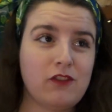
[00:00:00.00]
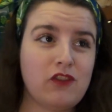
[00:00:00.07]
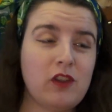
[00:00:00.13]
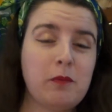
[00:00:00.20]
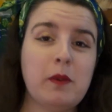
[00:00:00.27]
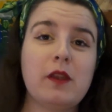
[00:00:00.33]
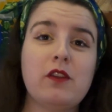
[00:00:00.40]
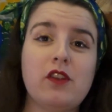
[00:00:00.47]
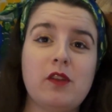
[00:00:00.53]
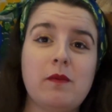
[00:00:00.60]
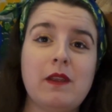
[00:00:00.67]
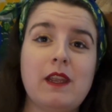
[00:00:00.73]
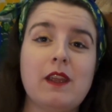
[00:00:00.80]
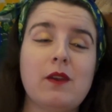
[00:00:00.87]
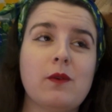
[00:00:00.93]
shipping to
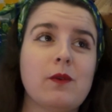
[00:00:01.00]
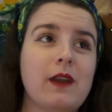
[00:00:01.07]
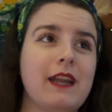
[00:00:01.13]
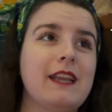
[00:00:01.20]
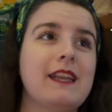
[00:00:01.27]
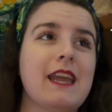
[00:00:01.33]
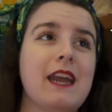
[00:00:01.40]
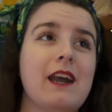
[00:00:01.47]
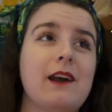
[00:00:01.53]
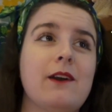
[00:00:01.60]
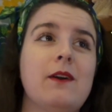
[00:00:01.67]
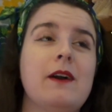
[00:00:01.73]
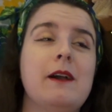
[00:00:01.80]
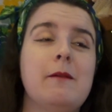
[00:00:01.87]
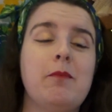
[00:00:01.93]
me right
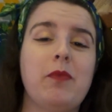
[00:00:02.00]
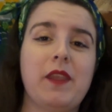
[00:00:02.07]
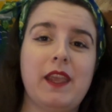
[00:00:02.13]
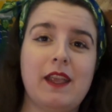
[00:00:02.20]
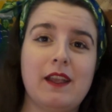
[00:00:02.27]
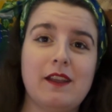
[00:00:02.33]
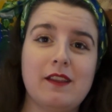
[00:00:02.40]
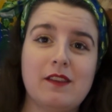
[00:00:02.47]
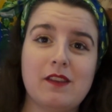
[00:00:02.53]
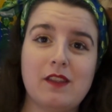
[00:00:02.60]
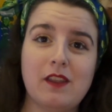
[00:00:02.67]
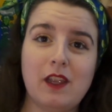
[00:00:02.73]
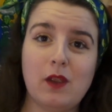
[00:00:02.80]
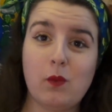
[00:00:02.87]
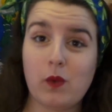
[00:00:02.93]
now
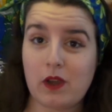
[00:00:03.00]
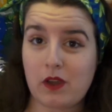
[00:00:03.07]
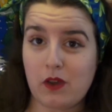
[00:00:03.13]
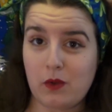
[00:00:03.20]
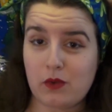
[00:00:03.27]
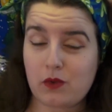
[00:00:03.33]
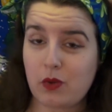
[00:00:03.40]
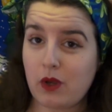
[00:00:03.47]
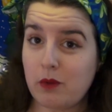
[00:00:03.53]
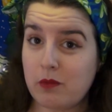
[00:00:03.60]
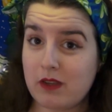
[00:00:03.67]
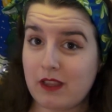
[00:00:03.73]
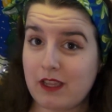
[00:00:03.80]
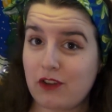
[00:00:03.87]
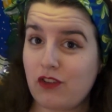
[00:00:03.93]
is the One Coat
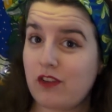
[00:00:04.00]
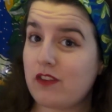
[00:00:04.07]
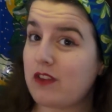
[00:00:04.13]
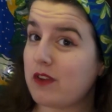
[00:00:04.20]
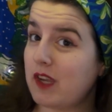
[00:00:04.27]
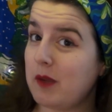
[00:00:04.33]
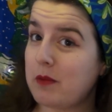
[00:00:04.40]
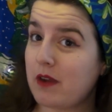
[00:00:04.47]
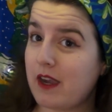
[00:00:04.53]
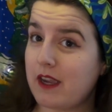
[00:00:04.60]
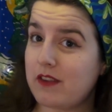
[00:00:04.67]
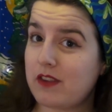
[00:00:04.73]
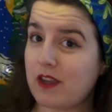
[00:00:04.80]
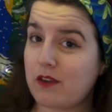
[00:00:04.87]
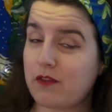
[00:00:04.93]
Chrome collection so keep your
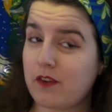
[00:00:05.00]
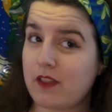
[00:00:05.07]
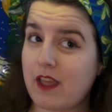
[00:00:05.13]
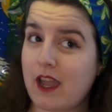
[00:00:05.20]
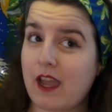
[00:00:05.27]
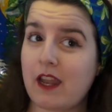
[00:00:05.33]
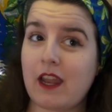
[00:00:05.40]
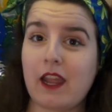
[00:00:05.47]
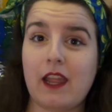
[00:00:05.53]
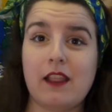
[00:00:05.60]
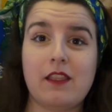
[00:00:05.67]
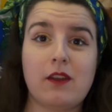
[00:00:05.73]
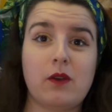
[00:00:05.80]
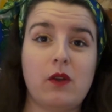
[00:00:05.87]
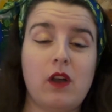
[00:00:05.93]
eyes out for that
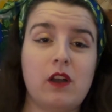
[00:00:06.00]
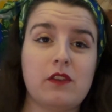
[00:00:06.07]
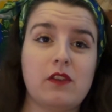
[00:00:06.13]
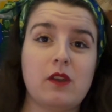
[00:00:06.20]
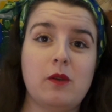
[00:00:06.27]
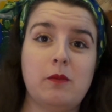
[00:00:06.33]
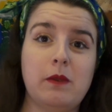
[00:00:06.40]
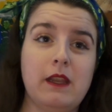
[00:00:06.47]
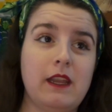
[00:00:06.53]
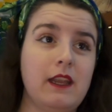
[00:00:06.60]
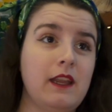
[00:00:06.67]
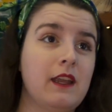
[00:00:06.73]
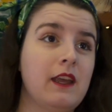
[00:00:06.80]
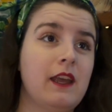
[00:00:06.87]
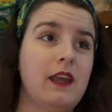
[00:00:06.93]
and there will also
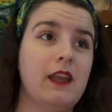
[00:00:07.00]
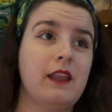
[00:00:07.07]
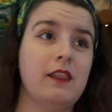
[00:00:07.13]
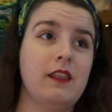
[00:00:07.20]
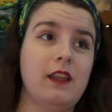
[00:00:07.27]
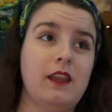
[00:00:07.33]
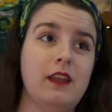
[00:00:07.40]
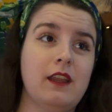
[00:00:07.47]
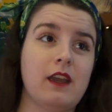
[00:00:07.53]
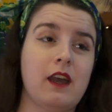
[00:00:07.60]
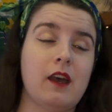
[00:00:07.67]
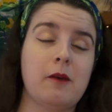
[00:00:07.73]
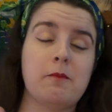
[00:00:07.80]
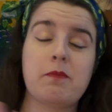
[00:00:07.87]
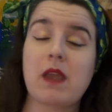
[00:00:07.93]
be the
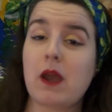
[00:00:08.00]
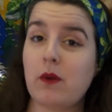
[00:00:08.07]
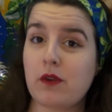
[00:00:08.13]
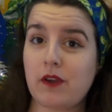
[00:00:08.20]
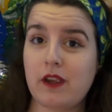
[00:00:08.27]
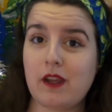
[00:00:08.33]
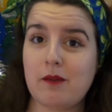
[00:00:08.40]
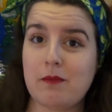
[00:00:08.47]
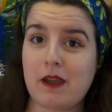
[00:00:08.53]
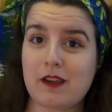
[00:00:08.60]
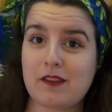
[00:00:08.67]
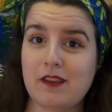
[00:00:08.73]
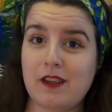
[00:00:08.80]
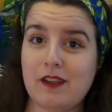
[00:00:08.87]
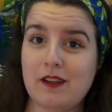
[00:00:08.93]
um, Owl Crate
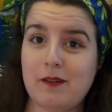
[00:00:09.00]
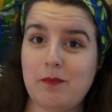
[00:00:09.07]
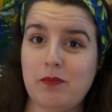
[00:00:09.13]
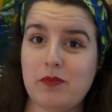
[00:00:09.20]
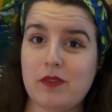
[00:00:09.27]
unboxing,